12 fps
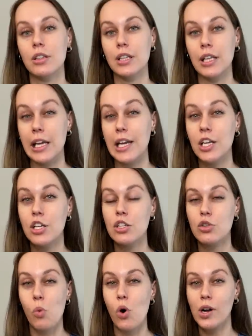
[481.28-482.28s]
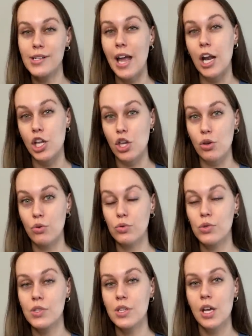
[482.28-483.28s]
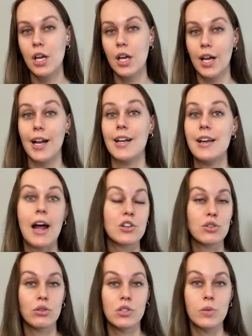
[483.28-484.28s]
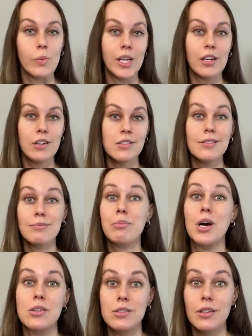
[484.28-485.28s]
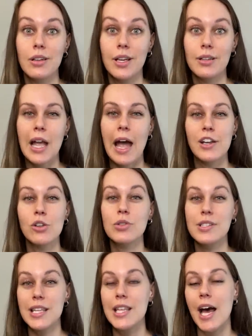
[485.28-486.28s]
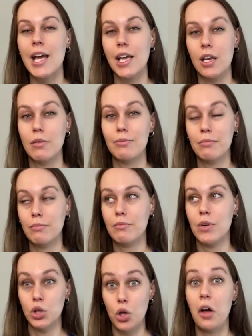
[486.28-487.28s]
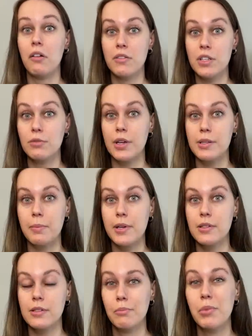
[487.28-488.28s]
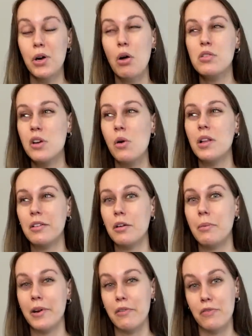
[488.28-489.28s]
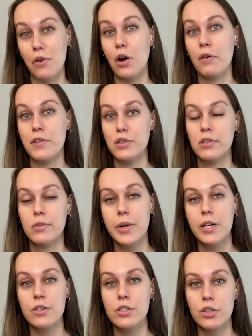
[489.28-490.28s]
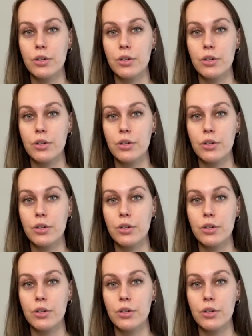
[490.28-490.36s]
lean towards and use natural sweeteners personally. And you'll see that in a lot of these recipes, but also a little bit of artificial sweeteners too.